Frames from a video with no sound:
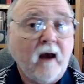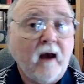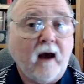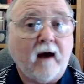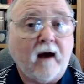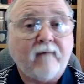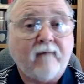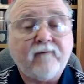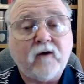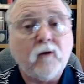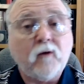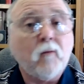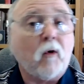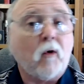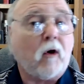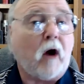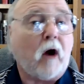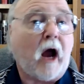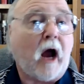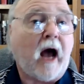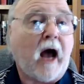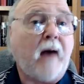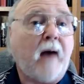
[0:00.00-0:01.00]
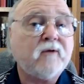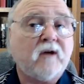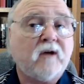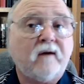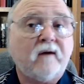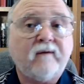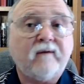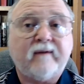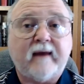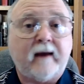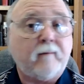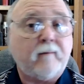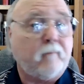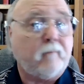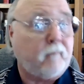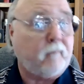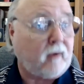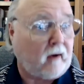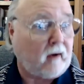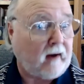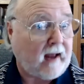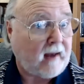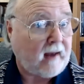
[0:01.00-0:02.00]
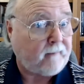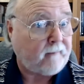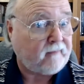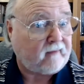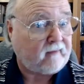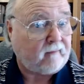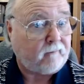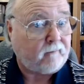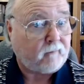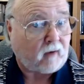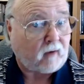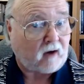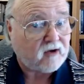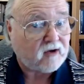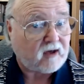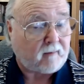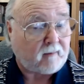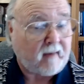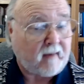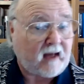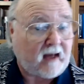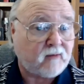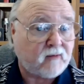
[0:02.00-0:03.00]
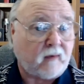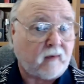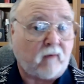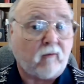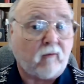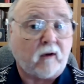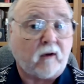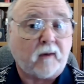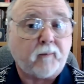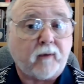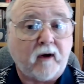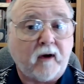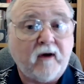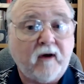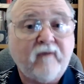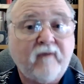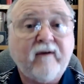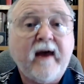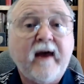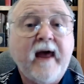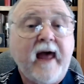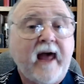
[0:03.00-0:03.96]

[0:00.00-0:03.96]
a few more options that perhaps project management will approve